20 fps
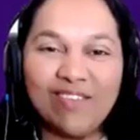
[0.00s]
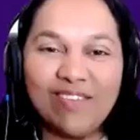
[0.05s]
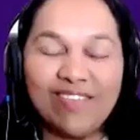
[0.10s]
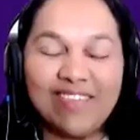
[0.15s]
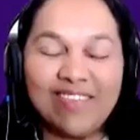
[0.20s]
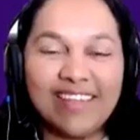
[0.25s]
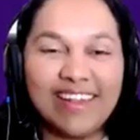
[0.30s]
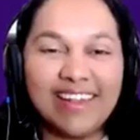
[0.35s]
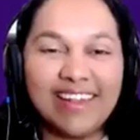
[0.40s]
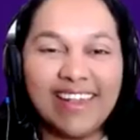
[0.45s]
so much,
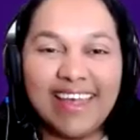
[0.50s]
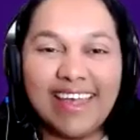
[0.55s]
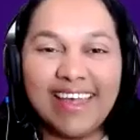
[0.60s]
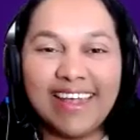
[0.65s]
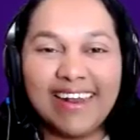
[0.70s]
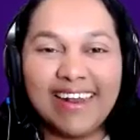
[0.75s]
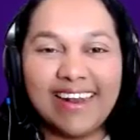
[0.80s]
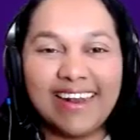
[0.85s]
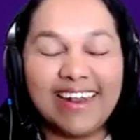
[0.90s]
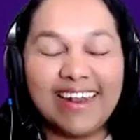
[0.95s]
Susan.
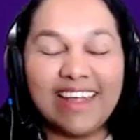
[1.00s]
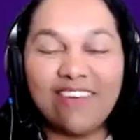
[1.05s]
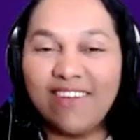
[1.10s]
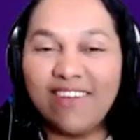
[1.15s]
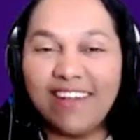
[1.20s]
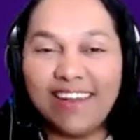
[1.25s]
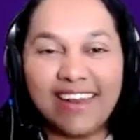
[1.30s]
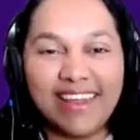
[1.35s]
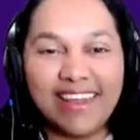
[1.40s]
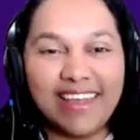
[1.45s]
And
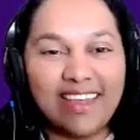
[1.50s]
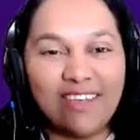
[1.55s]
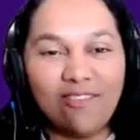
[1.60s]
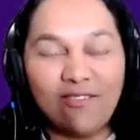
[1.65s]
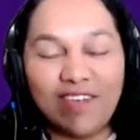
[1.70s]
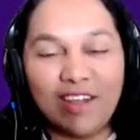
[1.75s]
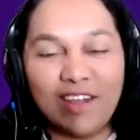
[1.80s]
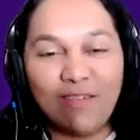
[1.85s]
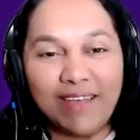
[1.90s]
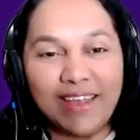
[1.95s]

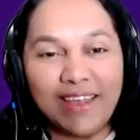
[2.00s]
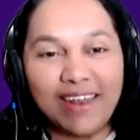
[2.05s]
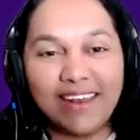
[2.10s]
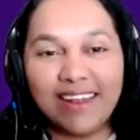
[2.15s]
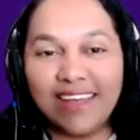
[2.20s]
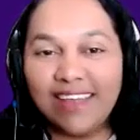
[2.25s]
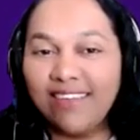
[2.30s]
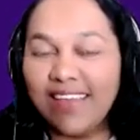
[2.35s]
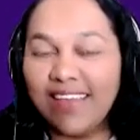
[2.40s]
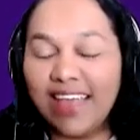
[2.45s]
definitely we'll be
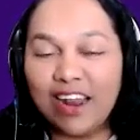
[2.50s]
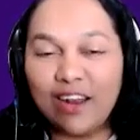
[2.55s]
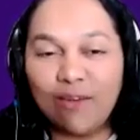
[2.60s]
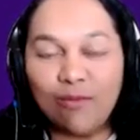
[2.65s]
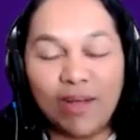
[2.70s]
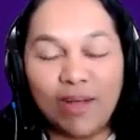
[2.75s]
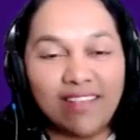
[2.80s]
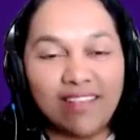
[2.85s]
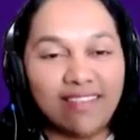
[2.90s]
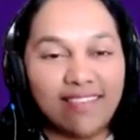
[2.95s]
in touch.
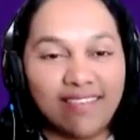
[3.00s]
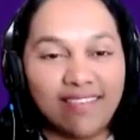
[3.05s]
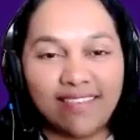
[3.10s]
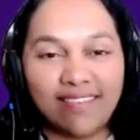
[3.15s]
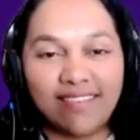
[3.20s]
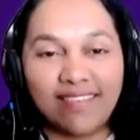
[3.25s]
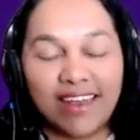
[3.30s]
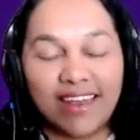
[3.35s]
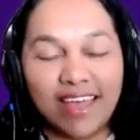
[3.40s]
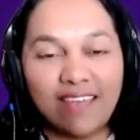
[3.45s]
And once
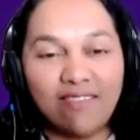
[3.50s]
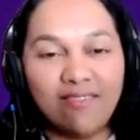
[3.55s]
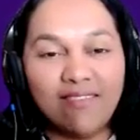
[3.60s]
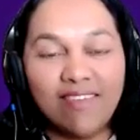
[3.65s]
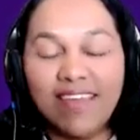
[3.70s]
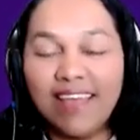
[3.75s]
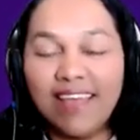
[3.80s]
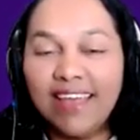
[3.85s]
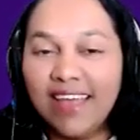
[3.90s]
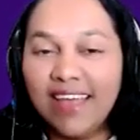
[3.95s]
this is
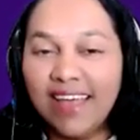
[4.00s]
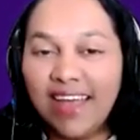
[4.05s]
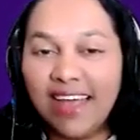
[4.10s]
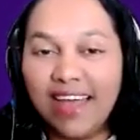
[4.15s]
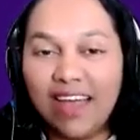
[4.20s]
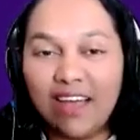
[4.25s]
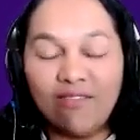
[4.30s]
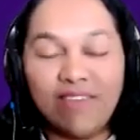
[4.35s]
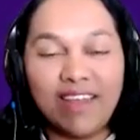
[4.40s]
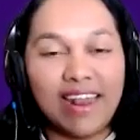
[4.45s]
live,
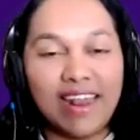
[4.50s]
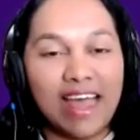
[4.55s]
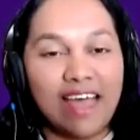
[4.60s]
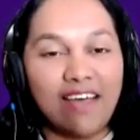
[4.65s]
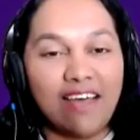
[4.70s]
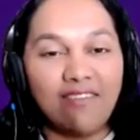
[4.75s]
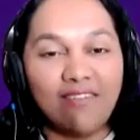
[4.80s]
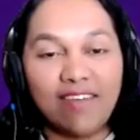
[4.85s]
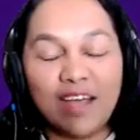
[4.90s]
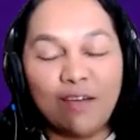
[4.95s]
we'll
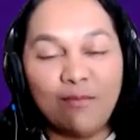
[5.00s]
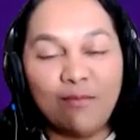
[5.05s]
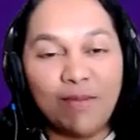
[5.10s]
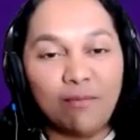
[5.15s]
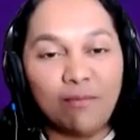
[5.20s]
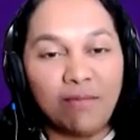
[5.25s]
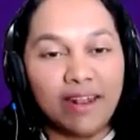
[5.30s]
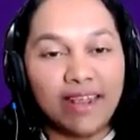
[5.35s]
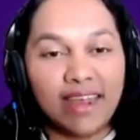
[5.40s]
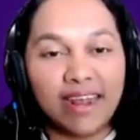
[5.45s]

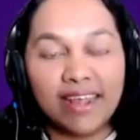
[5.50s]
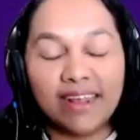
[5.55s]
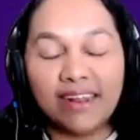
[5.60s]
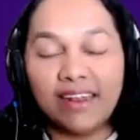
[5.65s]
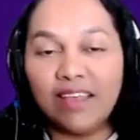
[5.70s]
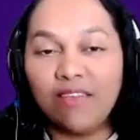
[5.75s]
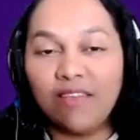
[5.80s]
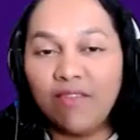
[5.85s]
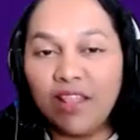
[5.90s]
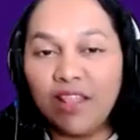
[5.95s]
have people
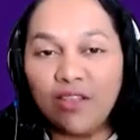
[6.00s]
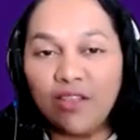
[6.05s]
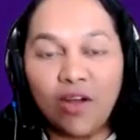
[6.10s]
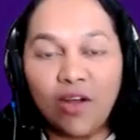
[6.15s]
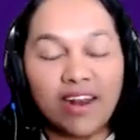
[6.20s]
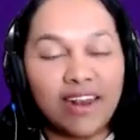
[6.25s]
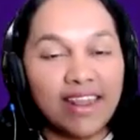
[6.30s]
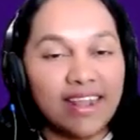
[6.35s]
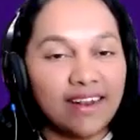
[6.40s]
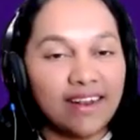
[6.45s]
connecting with
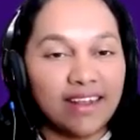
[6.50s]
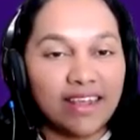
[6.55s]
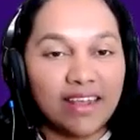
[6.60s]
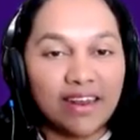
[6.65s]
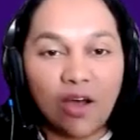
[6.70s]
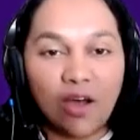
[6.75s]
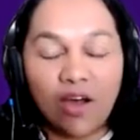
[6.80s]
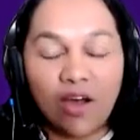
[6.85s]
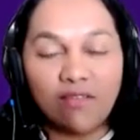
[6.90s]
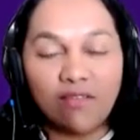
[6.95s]
you on
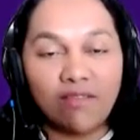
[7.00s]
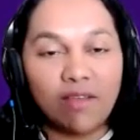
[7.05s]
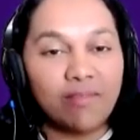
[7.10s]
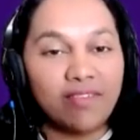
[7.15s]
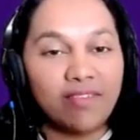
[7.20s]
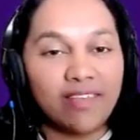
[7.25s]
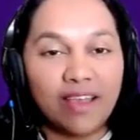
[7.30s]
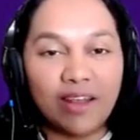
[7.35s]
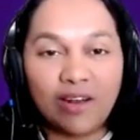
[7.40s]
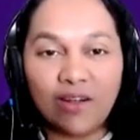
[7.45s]
LinkedIn or
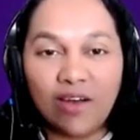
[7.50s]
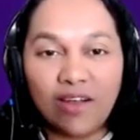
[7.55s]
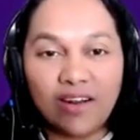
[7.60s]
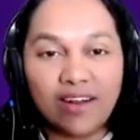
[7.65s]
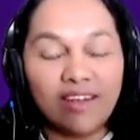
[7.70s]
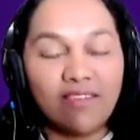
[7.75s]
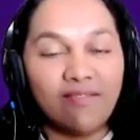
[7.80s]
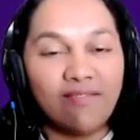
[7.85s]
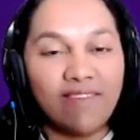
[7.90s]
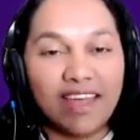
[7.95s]
website
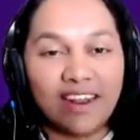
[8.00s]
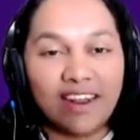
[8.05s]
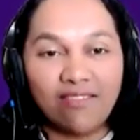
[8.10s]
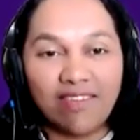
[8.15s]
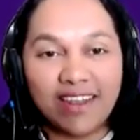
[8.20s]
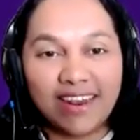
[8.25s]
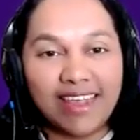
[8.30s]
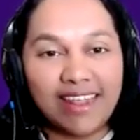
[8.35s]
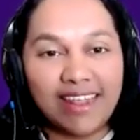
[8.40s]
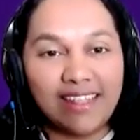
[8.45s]
or
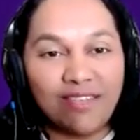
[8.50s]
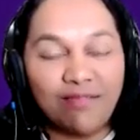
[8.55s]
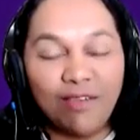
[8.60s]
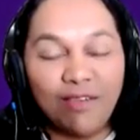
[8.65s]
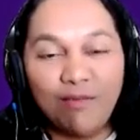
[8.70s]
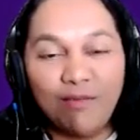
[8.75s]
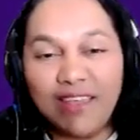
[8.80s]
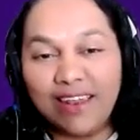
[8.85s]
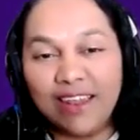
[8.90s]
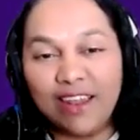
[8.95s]
wherever
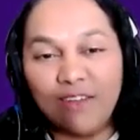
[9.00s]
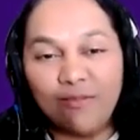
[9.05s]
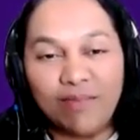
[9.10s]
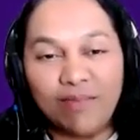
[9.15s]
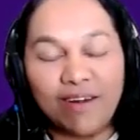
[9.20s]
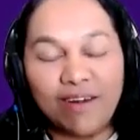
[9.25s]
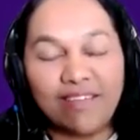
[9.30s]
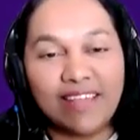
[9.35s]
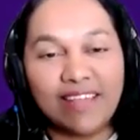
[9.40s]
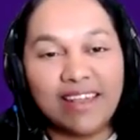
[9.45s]
else we meet
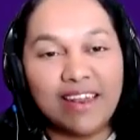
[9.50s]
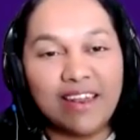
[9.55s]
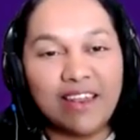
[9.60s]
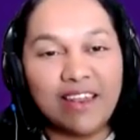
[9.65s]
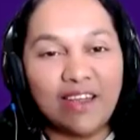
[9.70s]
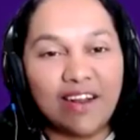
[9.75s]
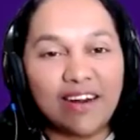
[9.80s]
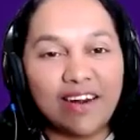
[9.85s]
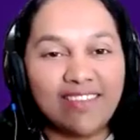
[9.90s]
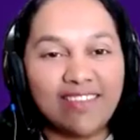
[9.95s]
in person
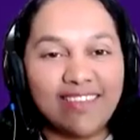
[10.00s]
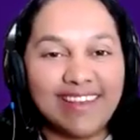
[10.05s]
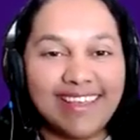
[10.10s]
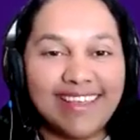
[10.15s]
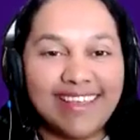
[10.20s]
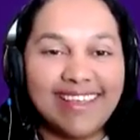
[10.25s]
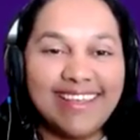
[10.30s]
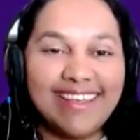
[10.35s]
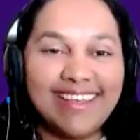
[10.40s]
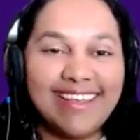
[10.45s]
in New York
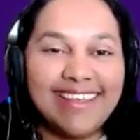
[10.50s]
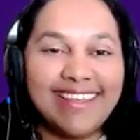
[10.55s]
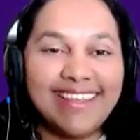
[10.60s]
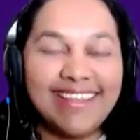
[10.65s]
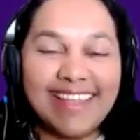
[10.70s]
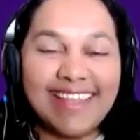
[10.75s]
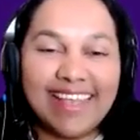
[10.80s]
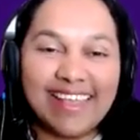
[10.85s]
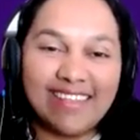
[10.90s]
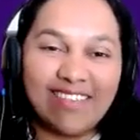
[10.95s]
City.
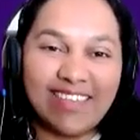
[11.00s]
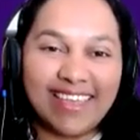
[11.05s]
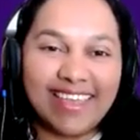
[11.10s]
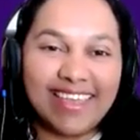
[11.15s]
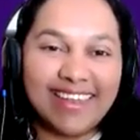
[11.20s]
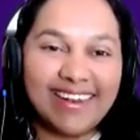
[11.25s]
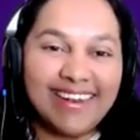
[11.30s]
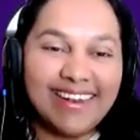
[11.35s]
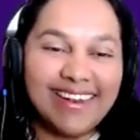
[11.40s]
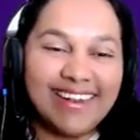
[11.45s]
Thanks